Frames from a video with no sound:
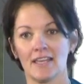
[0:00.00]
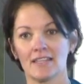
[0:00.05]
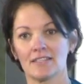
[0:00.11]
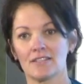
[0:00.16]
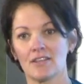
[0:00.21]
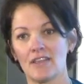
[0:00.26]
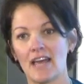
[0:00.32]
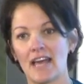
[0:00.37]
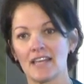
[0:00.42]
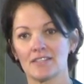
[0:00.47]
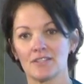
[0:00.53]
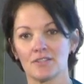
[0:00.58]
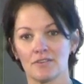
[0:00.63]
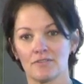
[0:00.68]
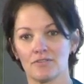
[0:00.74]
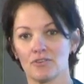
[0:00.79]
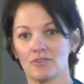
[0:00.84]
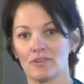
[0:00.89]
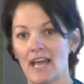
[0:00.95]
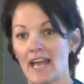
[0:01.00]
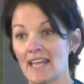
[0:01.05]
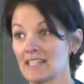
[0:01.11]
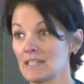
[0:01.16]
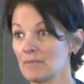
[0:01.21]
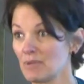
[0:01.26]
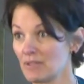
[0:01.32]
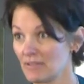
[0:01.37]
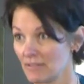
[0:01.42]
So that sort of
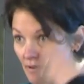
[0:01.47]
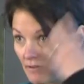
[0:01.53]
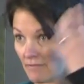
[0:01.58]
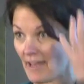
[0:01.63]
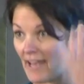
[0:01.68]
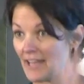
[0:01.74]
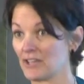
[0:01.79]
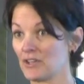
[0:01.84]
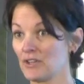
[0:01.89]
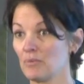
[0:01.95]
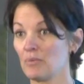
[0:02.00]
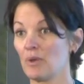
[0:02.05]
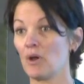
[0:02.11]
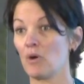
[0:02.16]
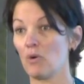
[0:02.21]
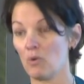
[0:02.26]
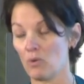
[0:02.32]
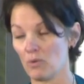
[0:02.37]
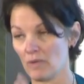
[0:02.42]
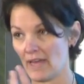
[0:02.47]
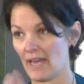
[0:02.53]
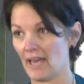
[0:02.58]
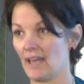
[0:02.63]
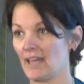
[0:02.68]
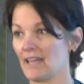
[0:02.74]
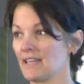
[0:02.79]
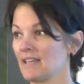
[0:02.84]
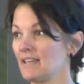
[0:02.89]
creates a bit of a vacuum where all
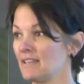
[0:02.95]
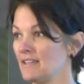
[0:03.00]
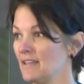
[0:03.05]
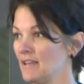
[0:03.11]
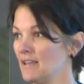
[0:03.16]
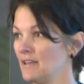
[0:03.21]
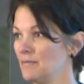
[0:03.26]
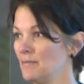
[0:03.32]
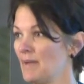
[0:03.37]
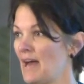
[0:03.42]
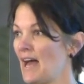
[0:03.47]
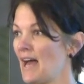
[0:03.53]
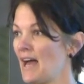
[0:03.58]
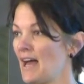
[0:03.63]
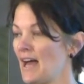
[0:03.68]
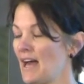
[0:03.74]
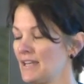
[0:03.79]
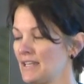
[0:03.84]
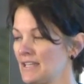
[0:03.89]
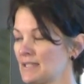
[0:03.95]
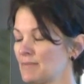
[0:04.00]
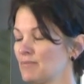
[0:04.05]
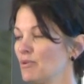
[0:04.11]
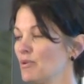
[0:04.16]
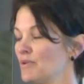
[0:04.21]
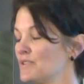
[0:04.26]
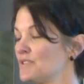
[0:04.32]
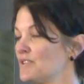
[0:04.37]
their
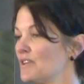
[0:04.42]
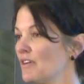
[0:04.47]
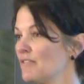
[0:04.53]
unexplored